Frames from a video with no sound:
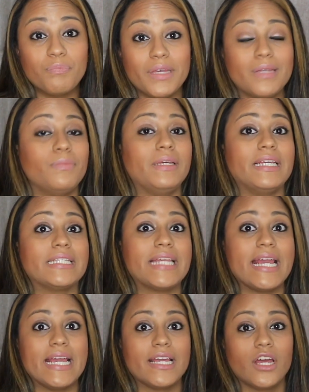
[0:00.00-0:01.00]
maybe
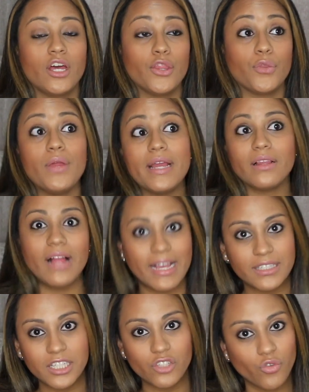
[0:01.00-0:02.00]
take 3
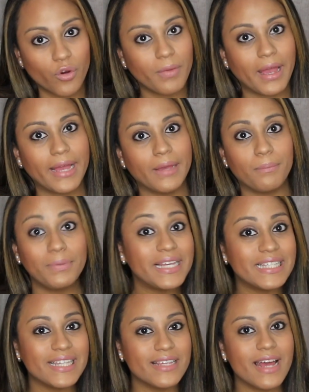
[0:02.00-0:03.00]
classes for my
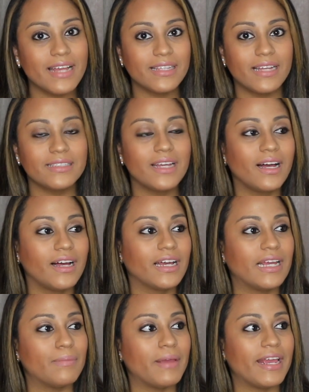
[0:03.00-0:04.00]
BSN at that
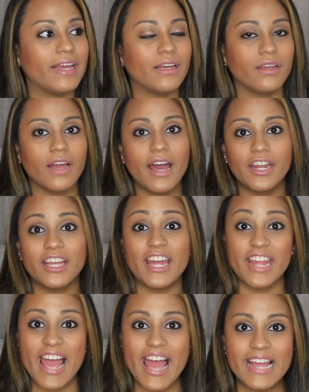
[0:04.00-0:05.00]
time and kind of
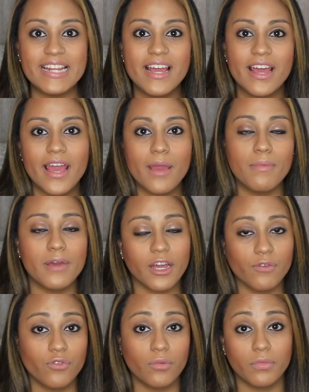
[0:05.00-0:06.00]
get ahead and make
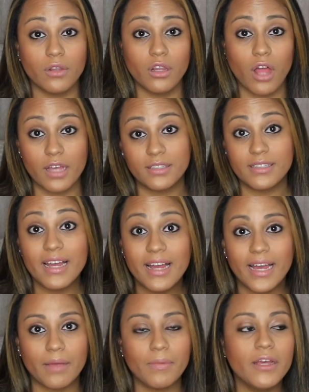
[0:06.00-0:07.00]
up from lost
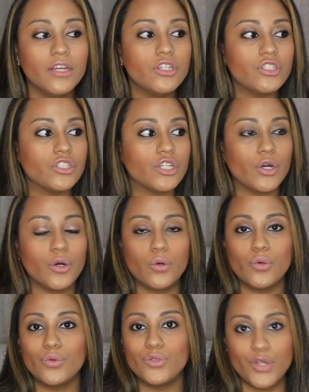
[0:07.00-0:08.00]
time.
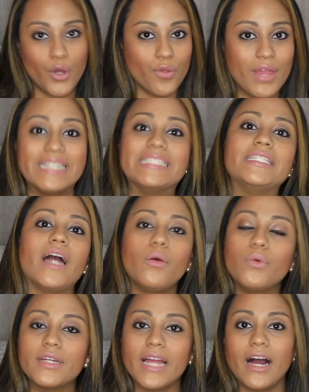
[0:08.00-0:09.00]
So no, that did
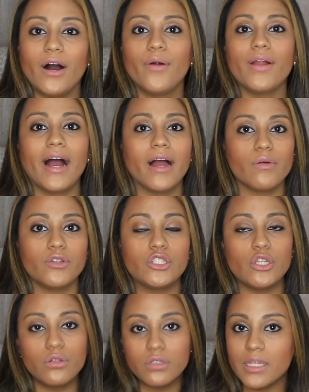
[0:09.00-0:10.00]
not work out. I was
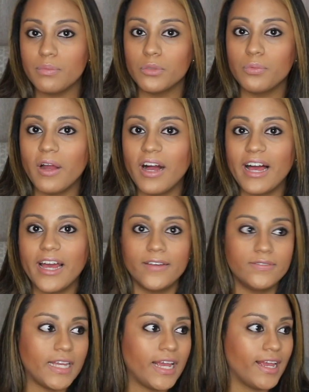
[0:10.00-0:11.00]
so sleep
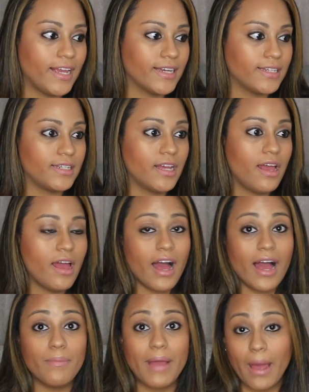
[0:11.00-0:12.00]
deprived, and
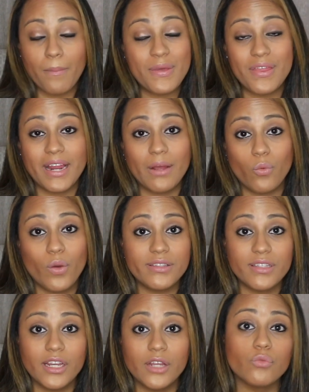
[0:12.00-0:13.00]
I'm happy that I
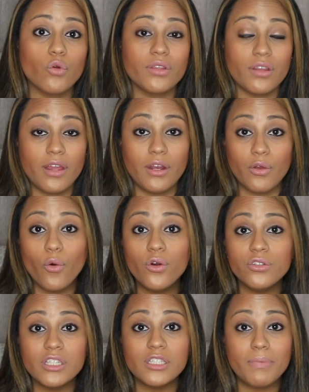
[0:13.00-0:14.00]
wasn't enrolled in any
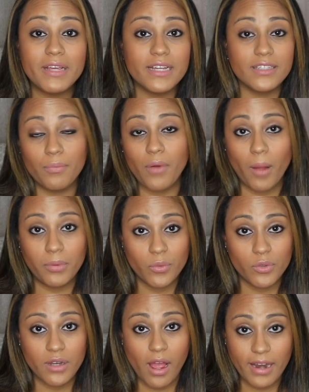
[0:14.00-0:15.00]
courses because I probably
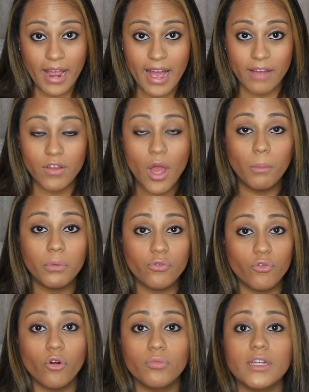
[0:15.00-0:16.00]
would not have
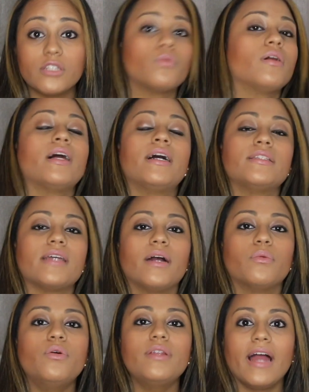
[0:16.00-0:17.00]
performed as well as
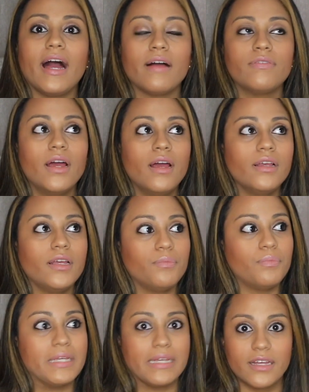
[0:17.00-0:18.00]
I would have,
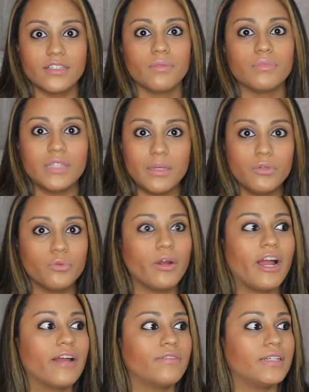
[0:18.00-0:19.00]
because I'm sleep
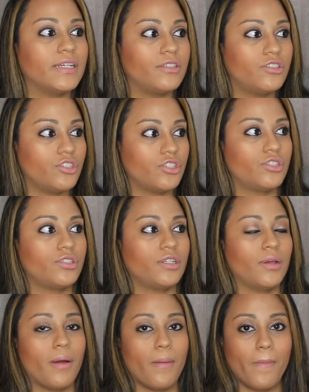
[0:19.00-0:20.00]
deprived. It's just
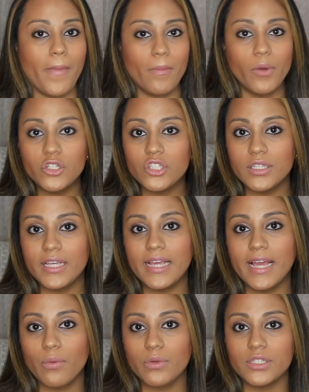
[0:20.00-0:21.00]

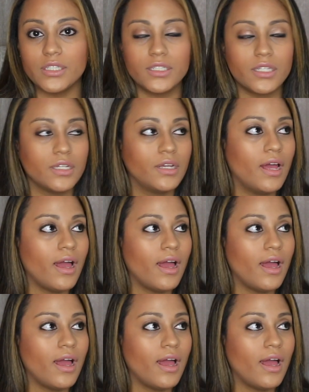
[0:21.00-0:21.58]
emotionally, I wasn't